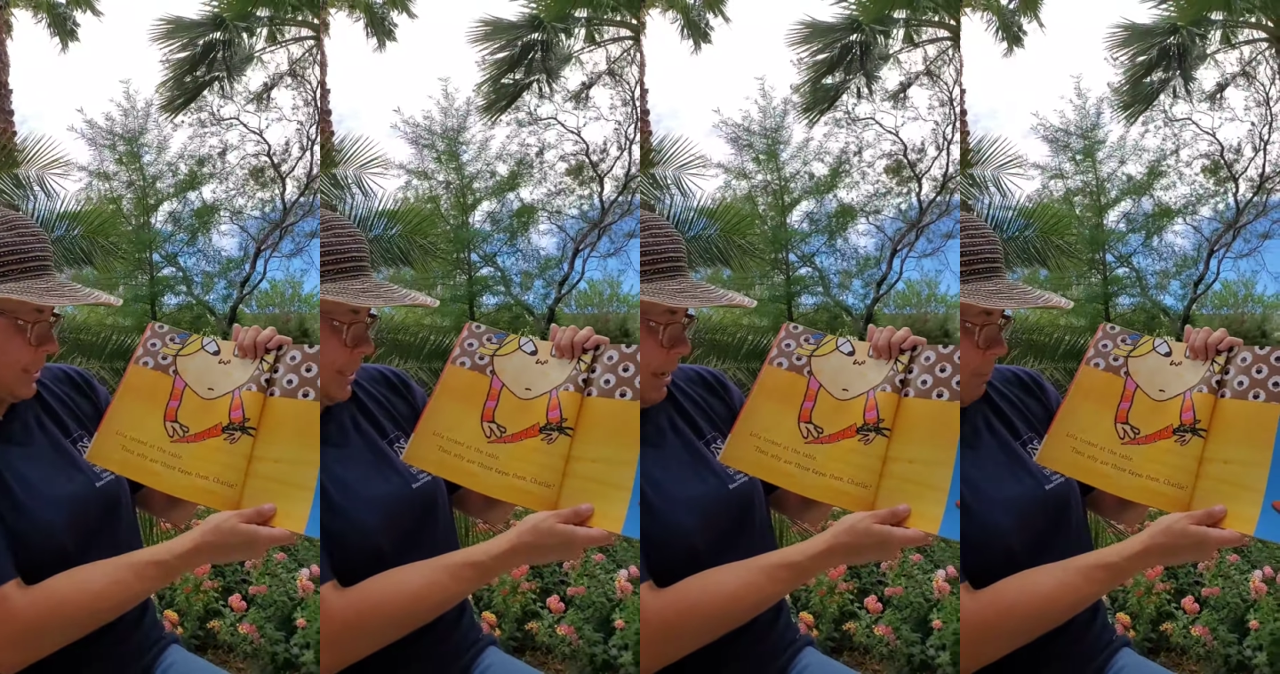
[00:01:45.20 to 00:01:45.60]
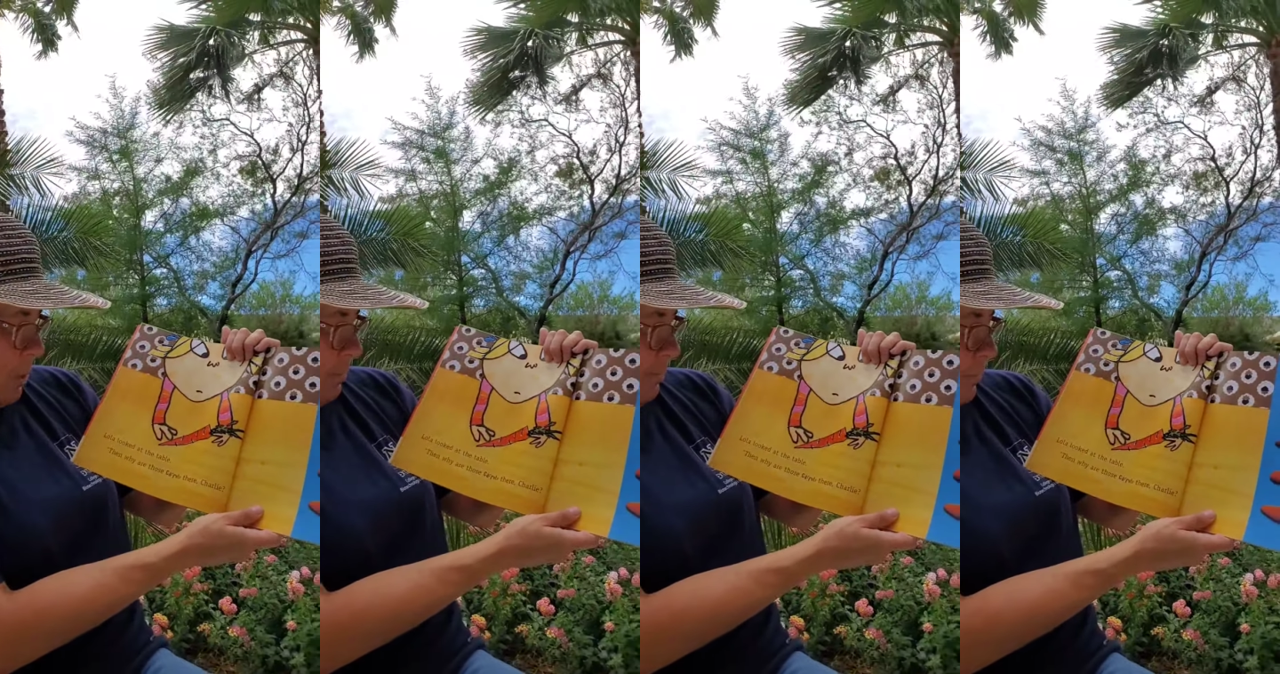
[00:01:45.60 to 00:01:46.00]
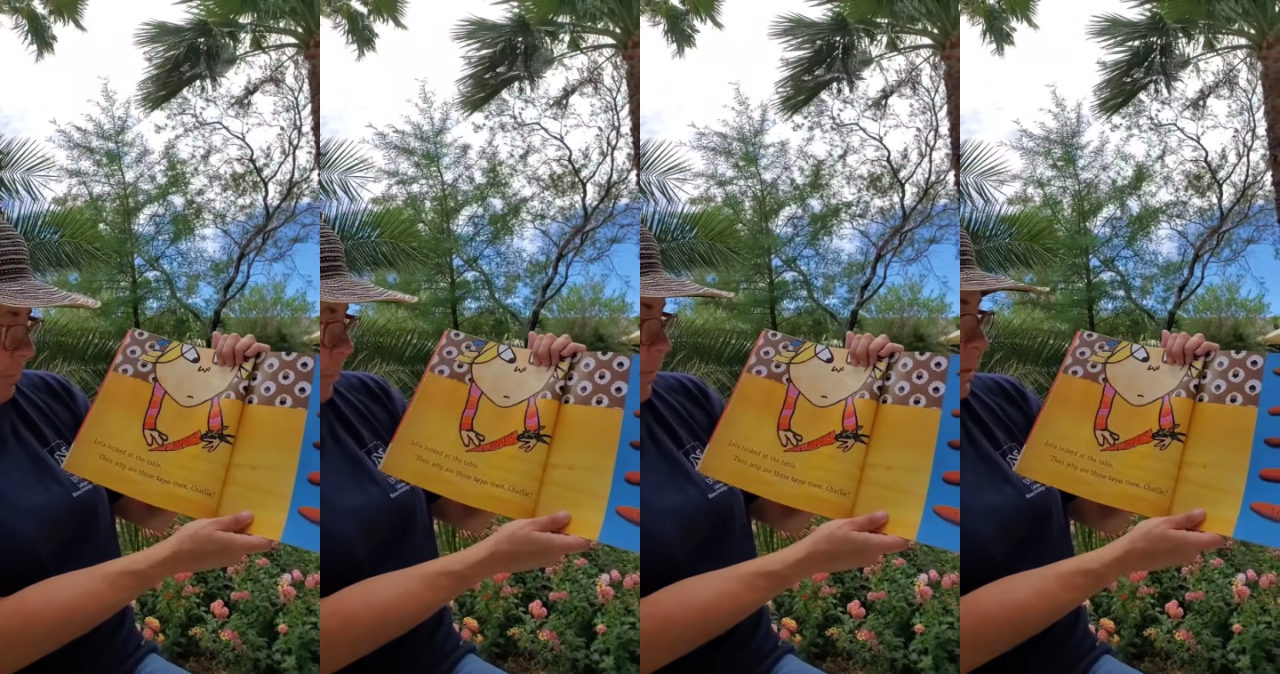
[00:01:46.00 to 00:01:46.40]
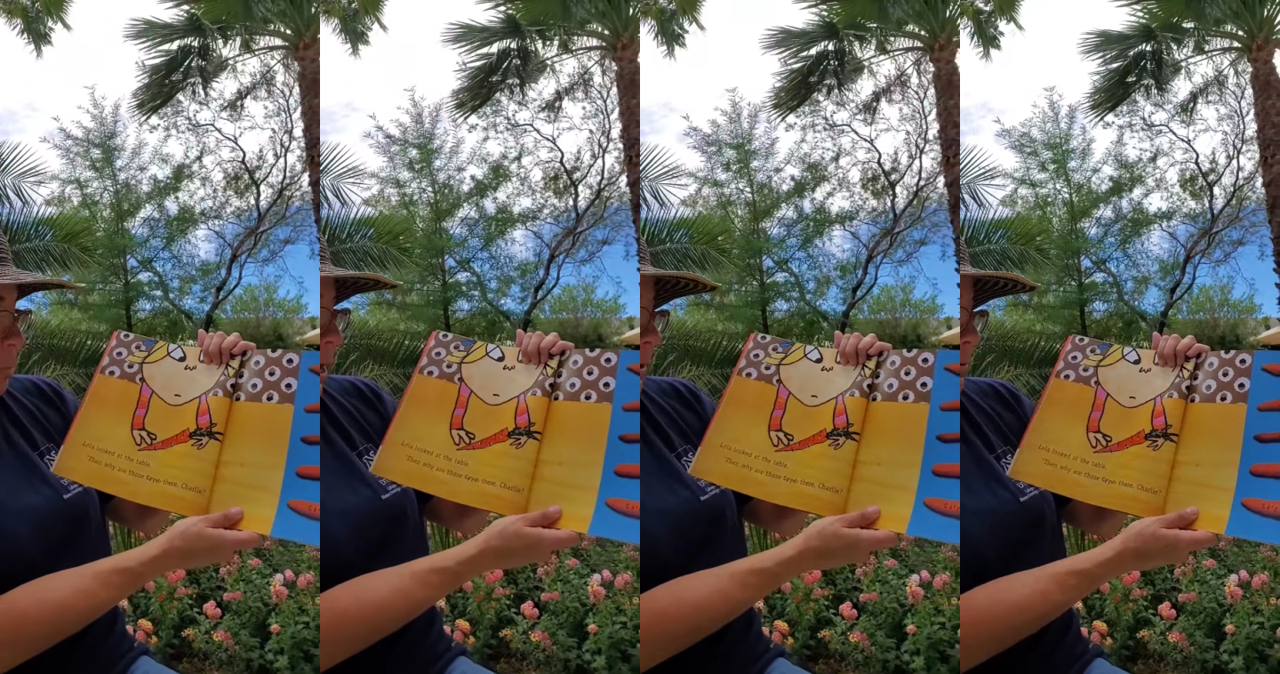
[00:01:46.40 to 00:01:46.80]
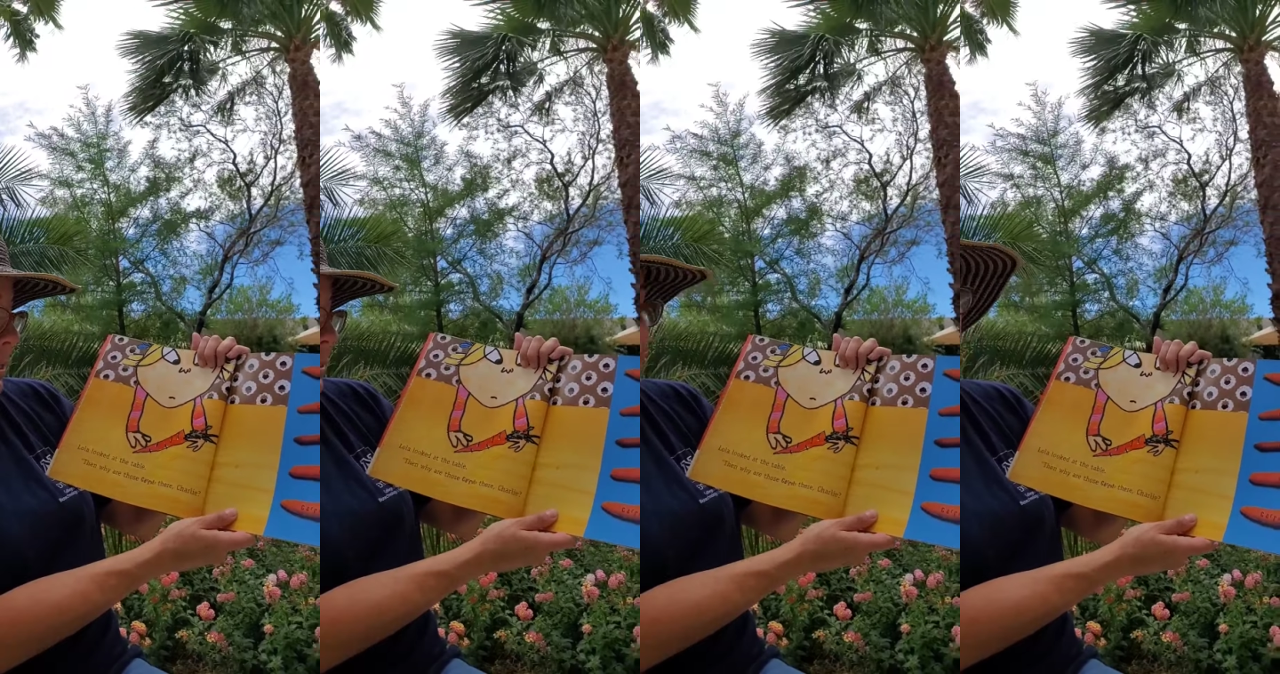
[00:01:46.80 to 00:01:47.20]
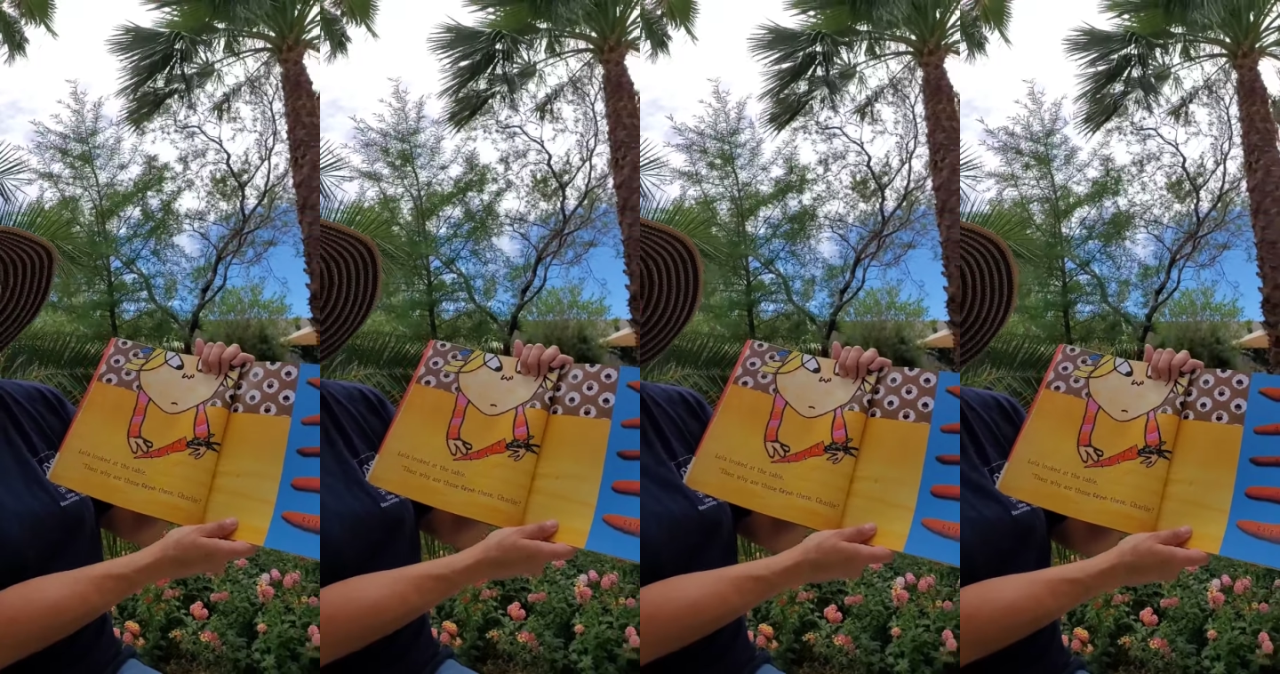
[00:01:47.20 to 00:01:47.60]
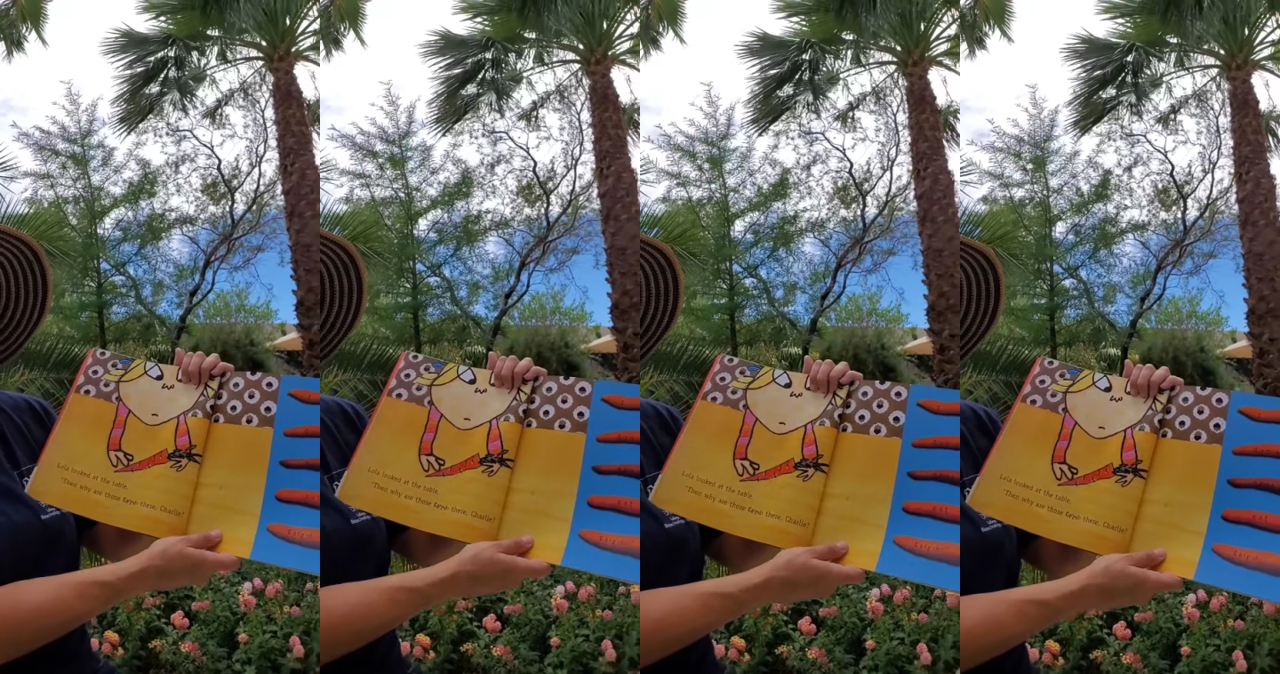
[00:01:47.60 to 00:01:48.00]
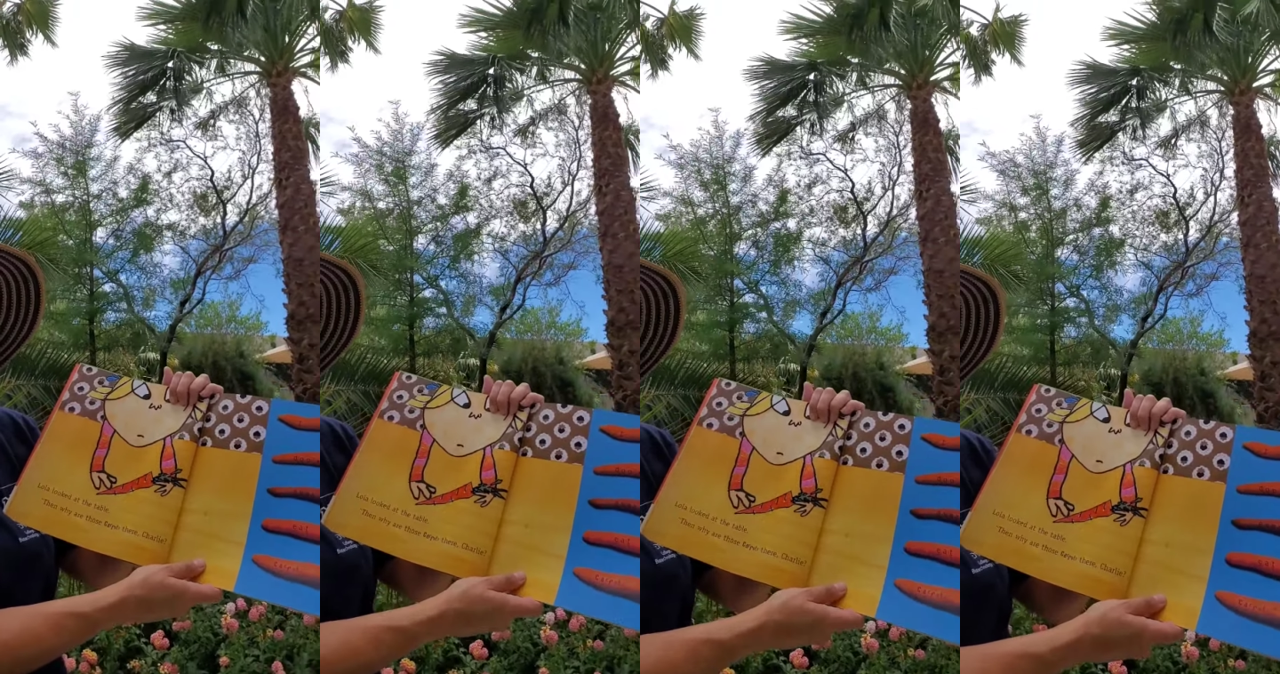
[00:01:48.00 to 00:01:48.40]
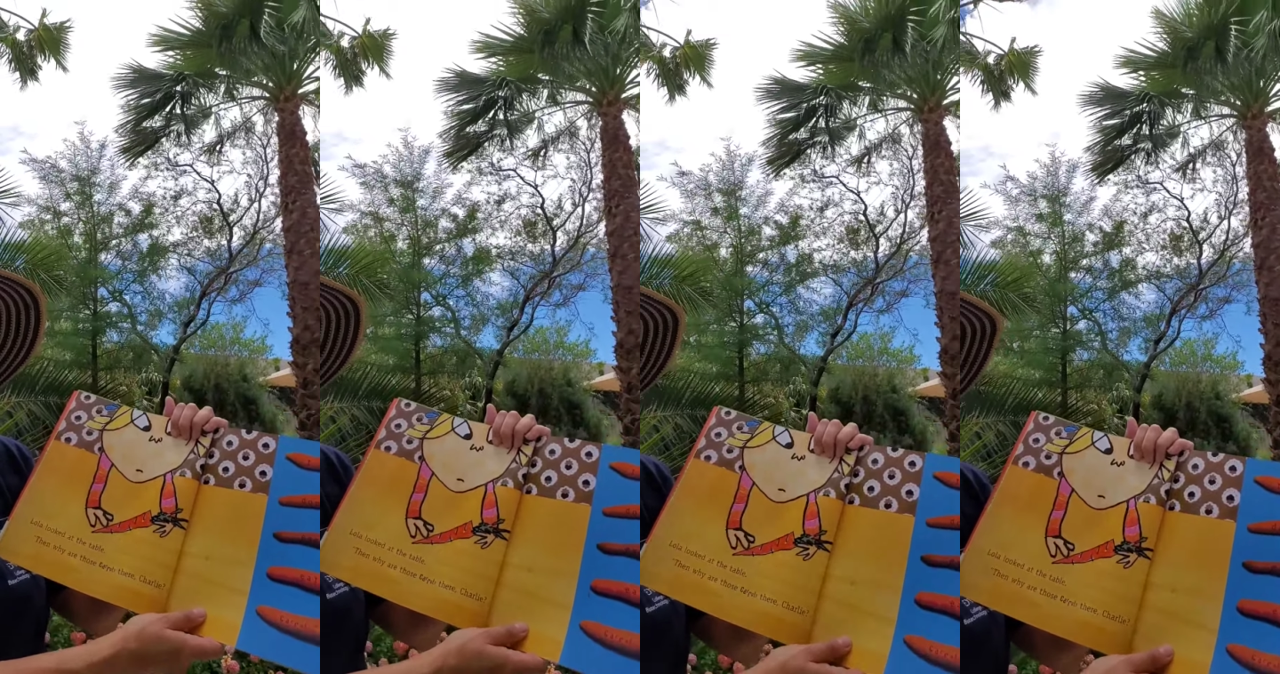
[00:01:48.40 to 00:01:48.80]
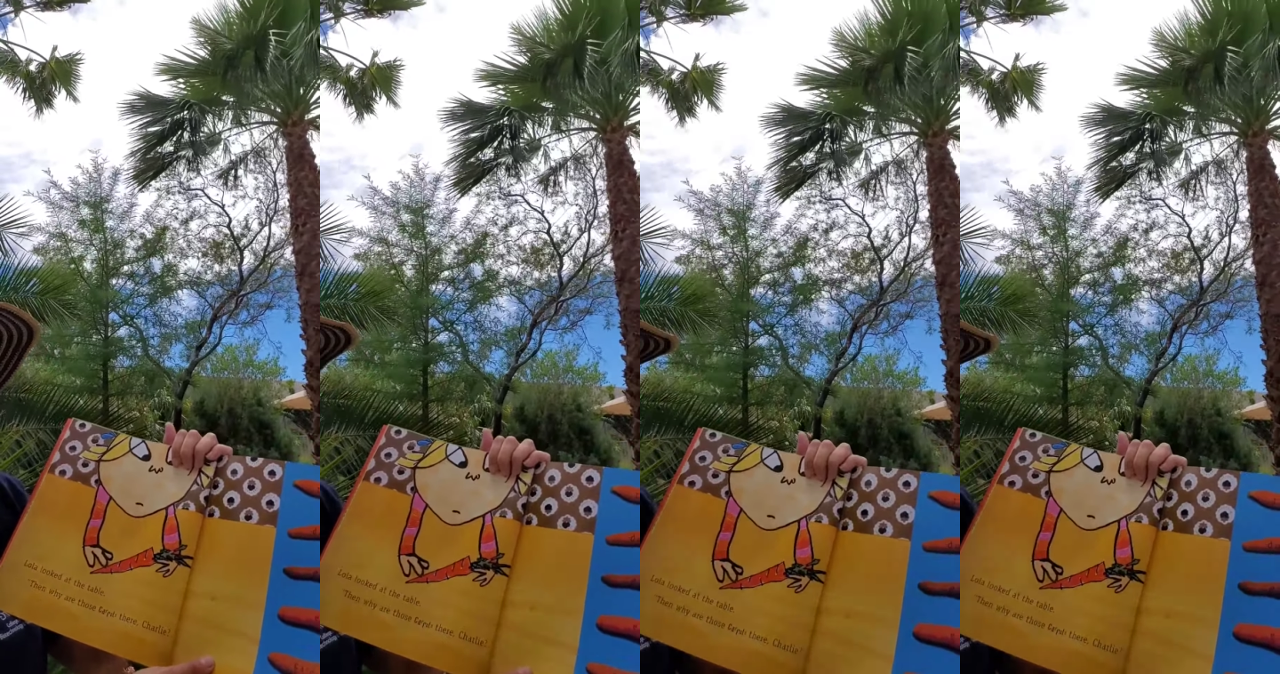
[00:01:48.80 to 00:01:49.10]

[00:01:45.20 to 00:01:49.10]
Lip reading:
[unreadable: no face in view]